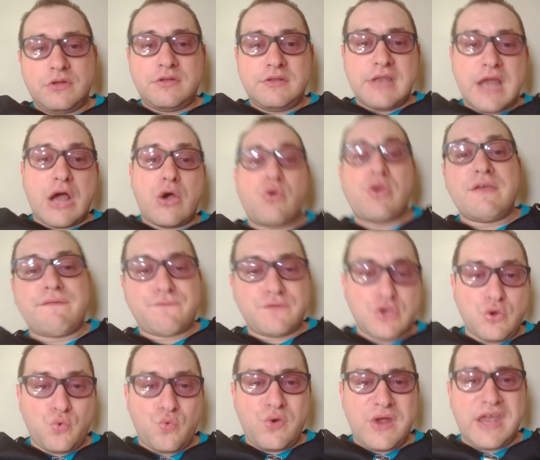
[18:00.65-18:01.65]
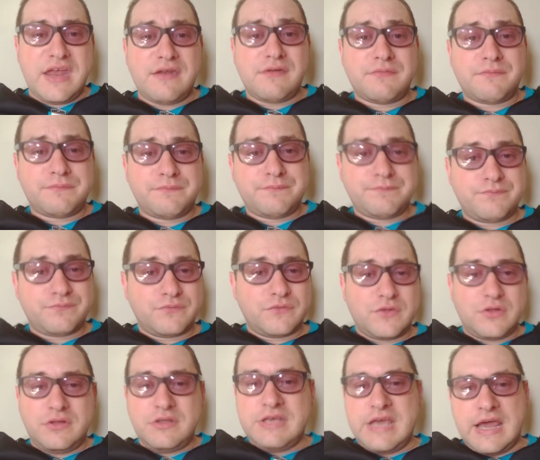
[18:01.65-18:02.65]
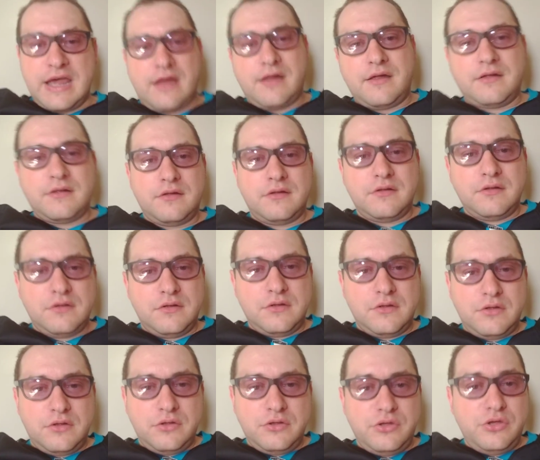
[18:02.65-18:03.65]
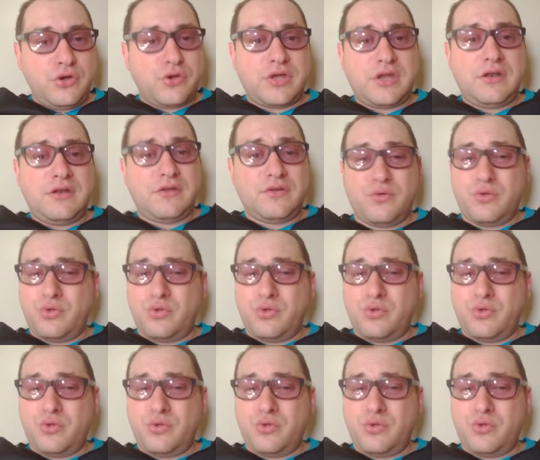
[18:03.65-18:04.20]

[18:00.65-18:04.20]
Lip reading: Now, if you win, yeah, you can